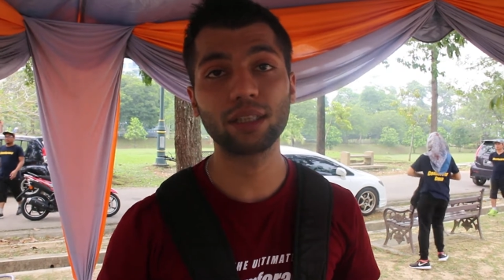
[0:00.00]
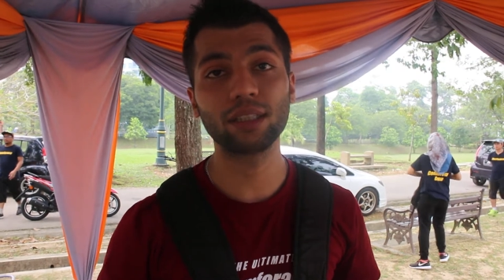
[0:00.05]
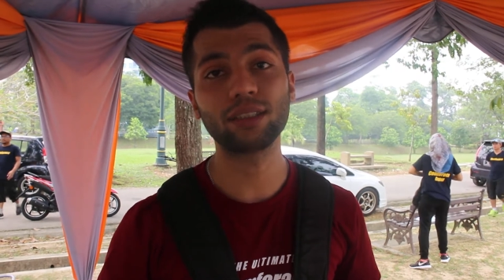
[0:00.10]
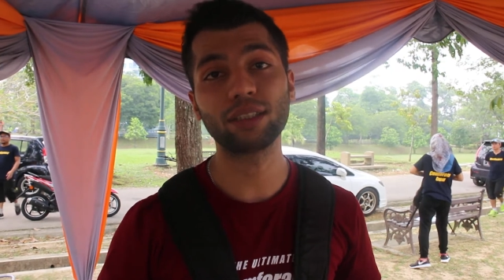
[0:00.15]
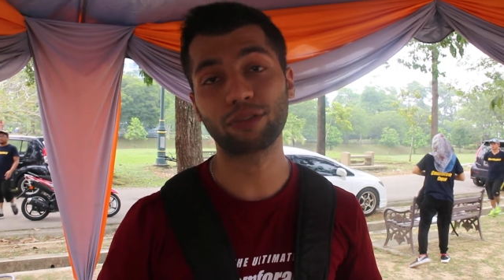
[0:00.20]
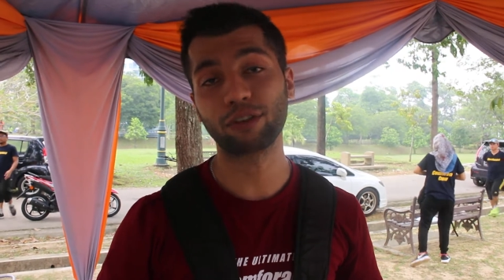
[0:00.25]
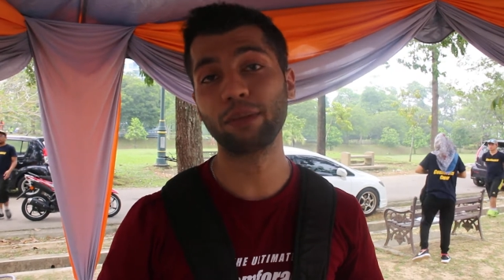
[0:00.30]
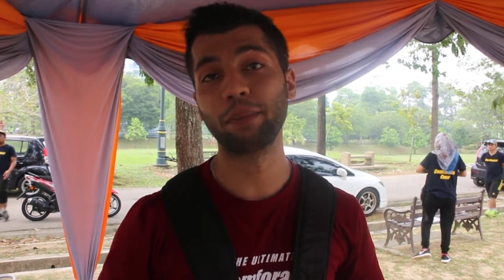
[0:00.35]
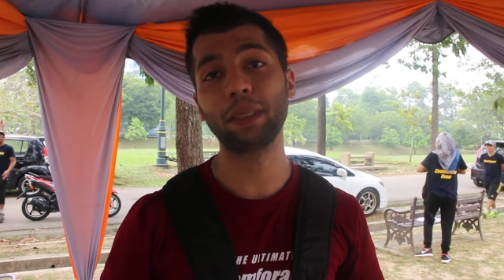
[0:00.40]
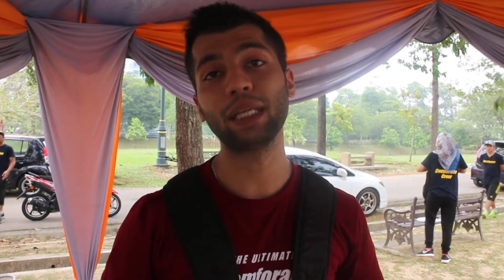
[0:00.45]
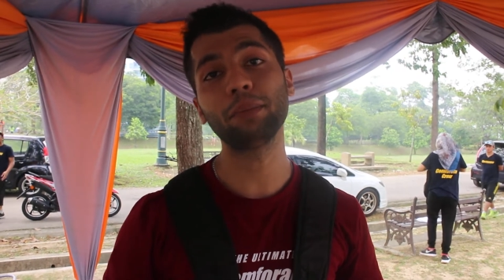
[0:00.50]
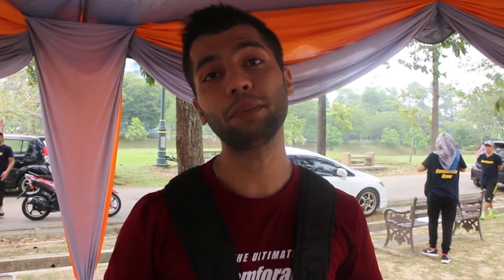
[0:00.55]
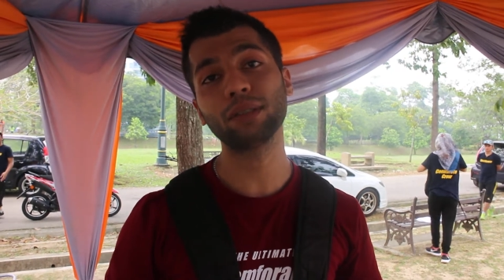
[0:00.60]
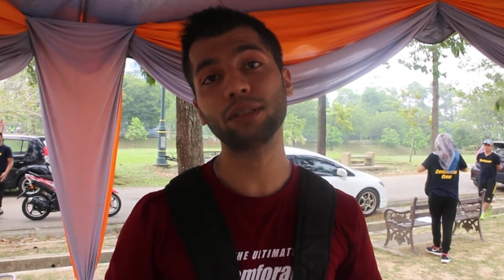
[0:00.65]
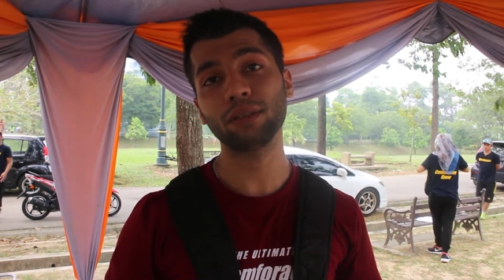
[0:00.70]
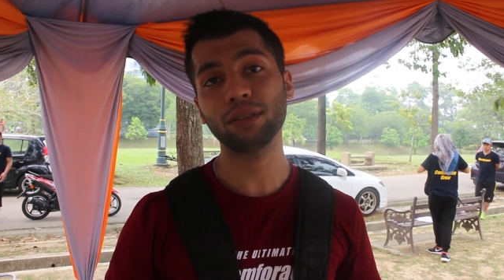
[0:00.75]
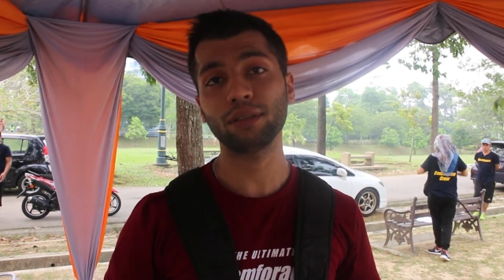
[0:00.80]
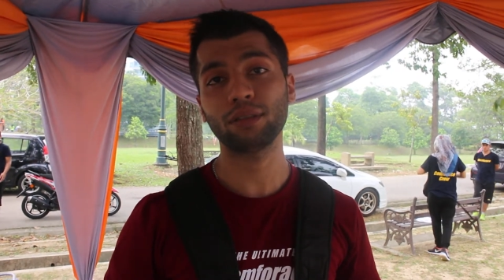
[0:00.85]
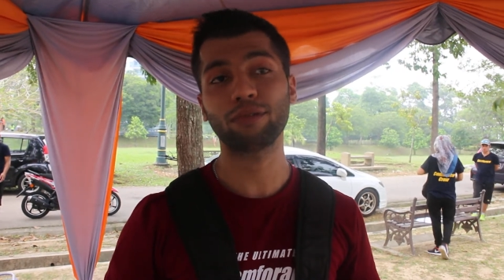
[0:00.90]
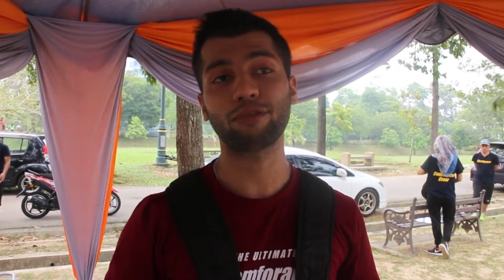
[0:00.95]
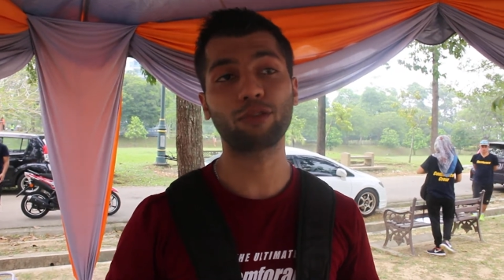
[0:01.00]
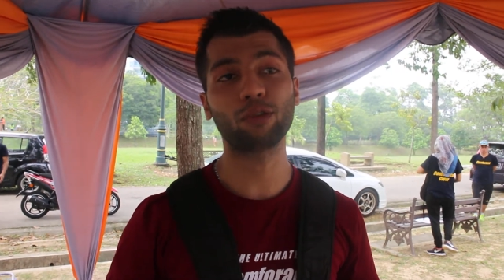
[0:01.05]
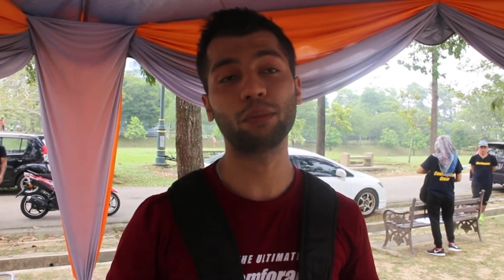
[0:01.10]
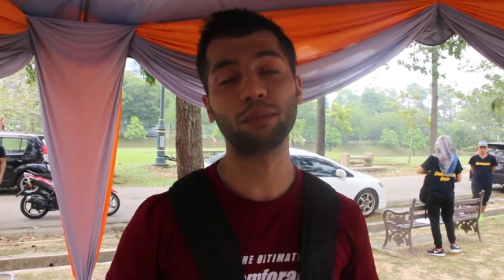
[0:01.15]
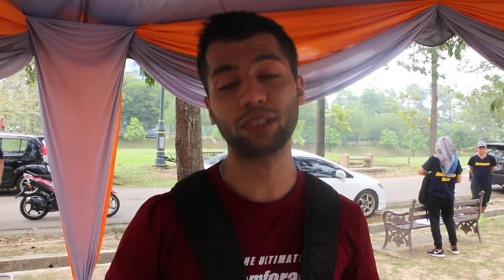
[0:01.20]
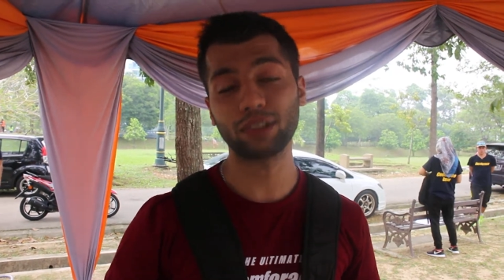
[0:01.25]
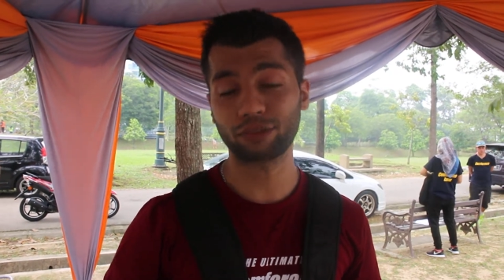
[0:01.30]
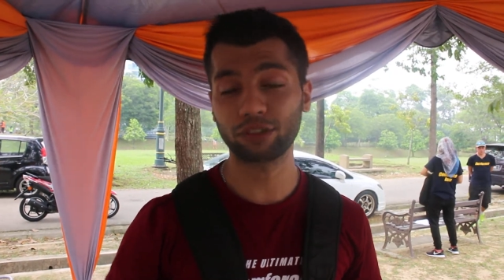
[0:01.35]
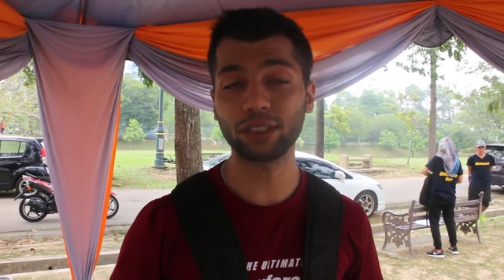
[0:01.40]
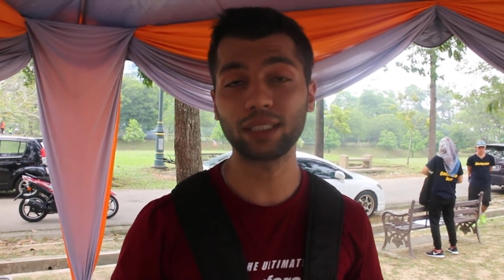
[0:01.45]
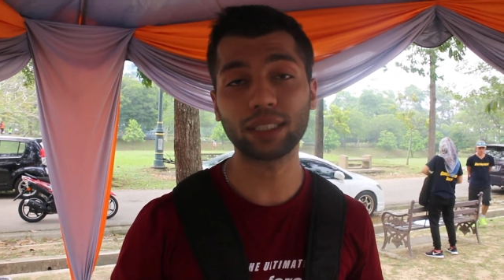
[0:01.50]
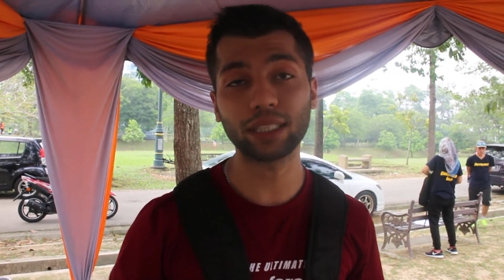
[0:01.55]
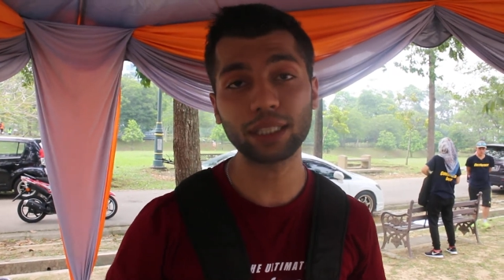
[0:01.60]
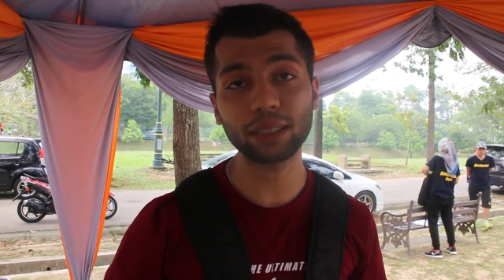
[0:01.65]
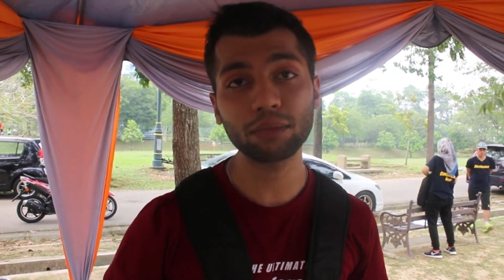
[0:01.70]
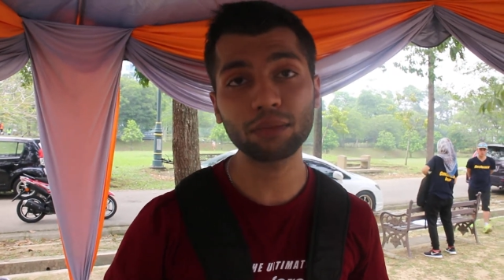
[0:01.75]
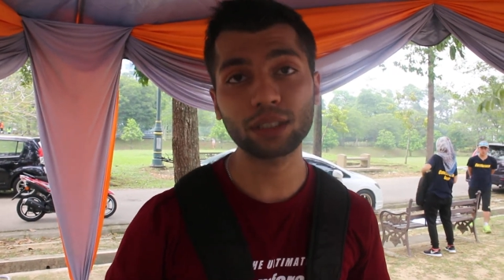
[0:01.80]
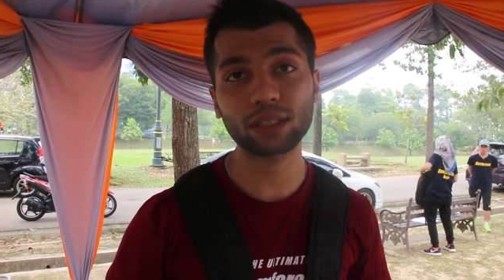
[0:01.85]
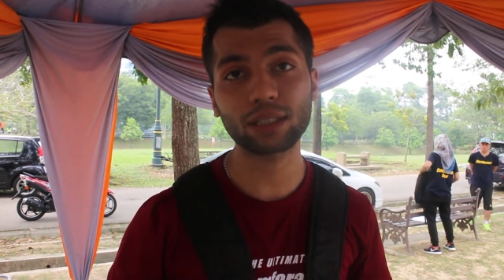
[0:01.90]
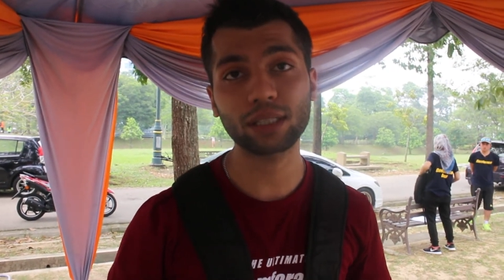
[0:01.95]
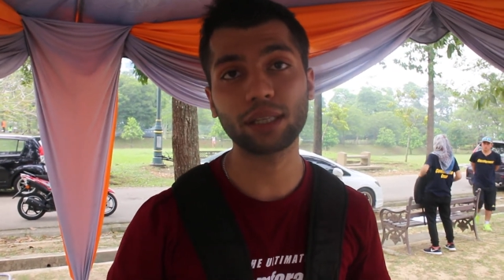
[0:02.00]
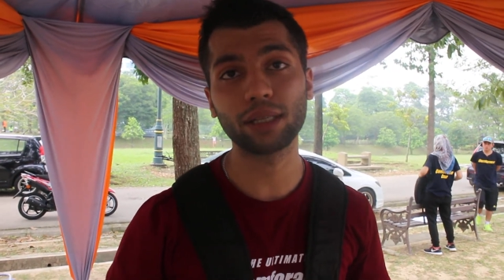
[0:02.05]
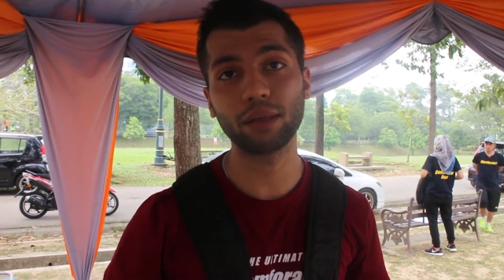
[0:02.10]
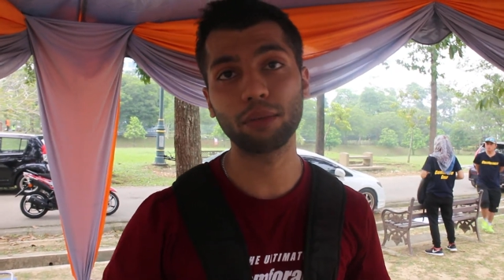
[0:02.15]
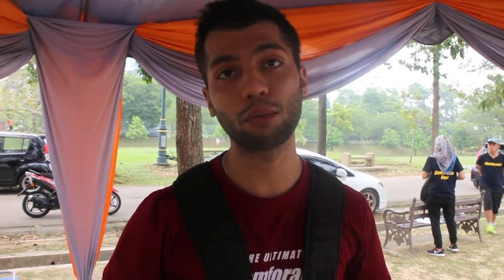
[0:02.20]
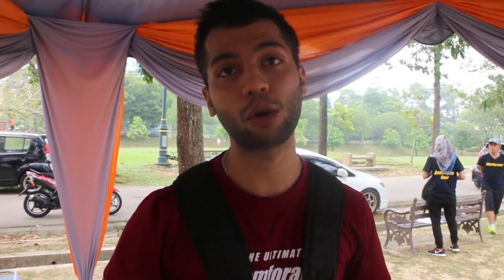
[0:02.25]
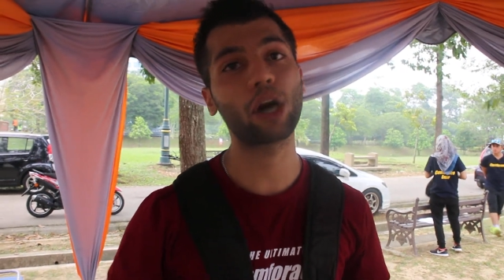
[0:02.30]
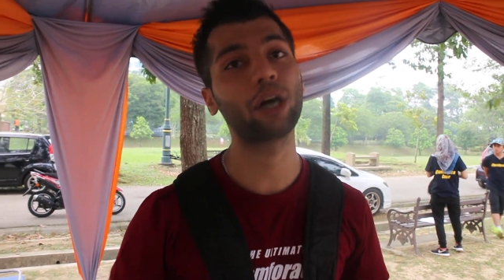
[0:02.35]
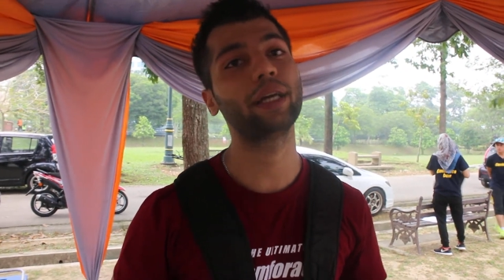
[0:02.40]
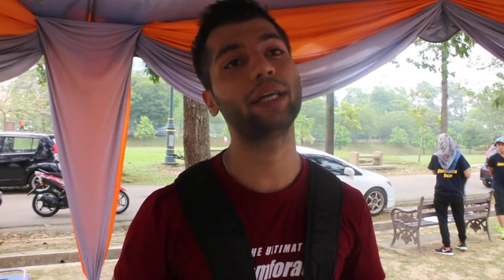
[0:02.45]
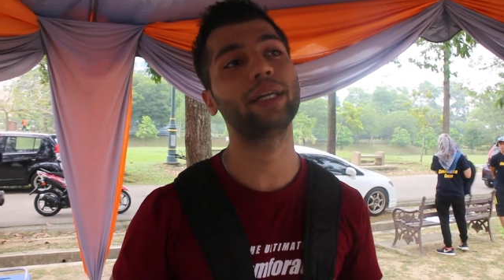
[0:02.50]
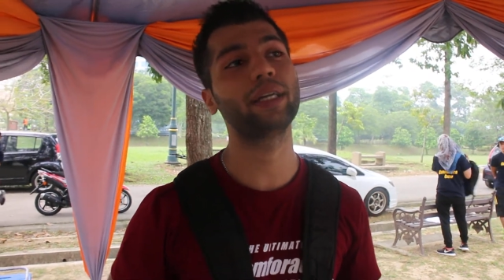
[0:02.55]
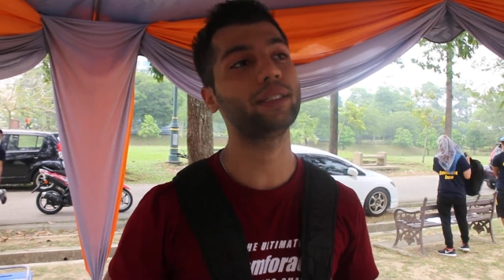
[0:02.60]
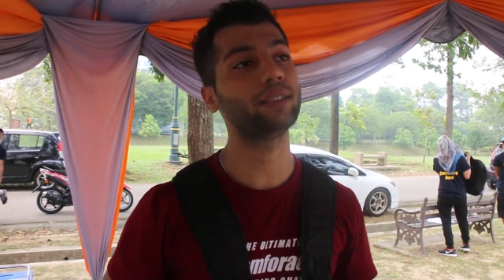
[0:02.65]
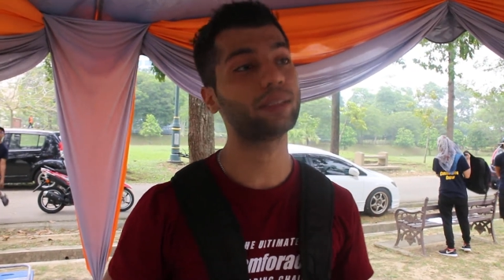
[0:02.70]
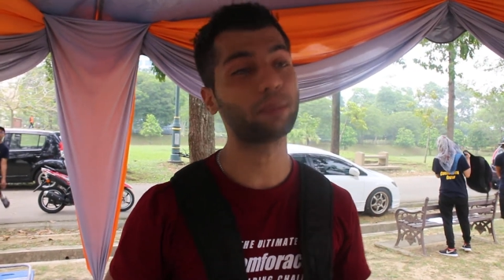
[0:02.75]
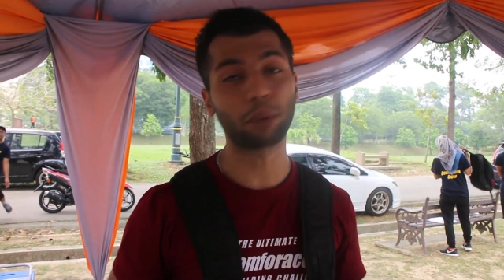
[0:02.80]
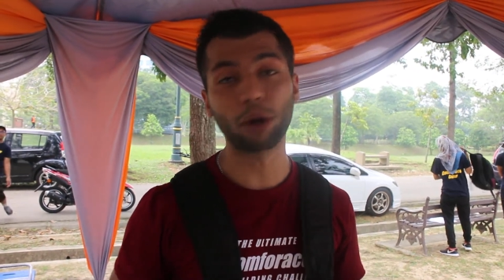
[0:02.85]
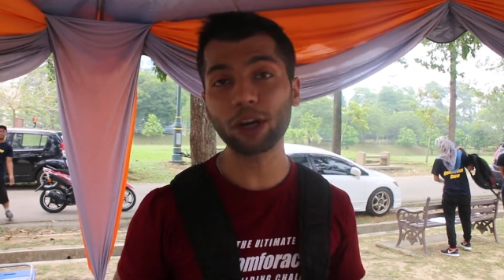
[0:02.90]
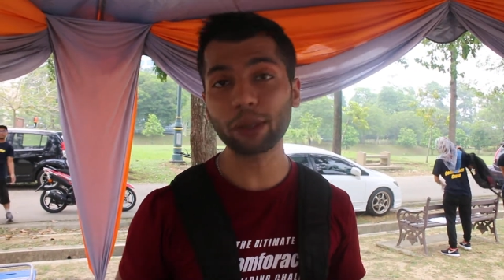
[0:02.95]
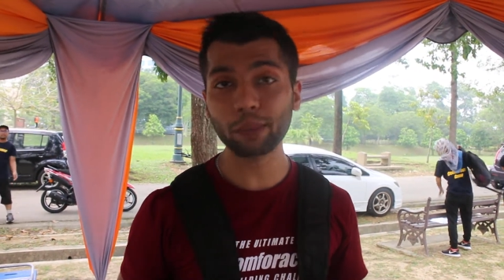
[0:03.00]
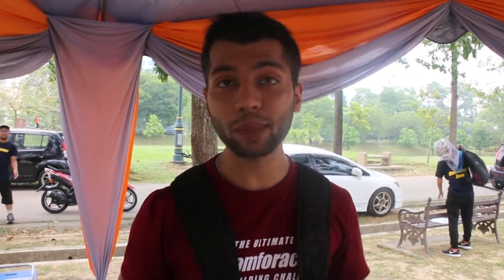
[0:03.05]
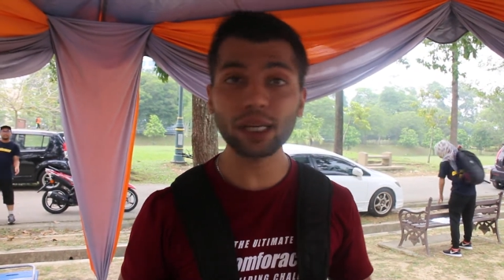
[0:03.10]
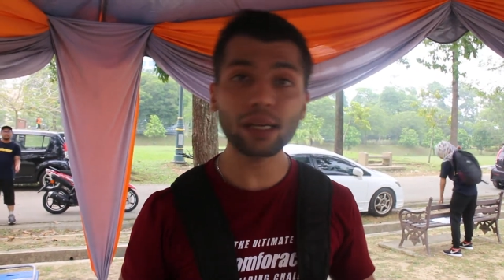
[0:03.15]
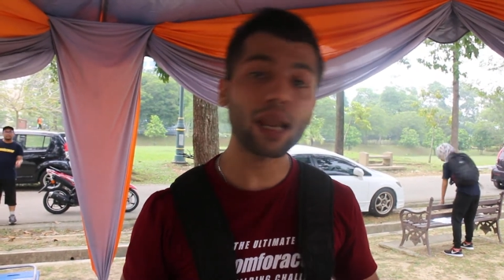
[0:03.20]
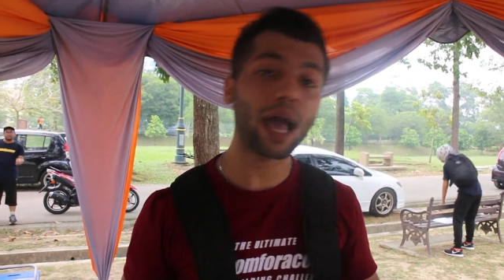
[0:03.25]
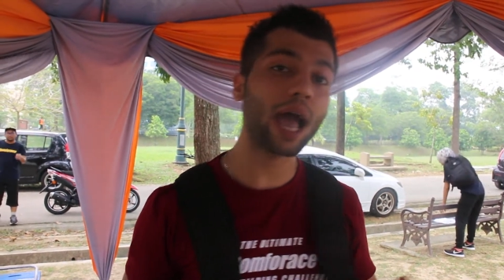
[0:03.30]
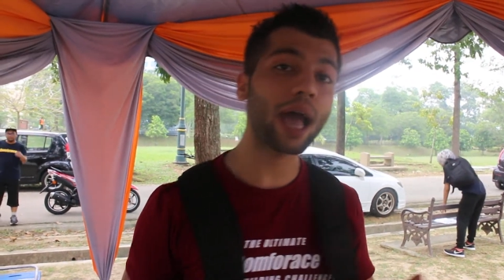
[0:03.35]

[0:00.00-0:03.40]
different people from different teams in my department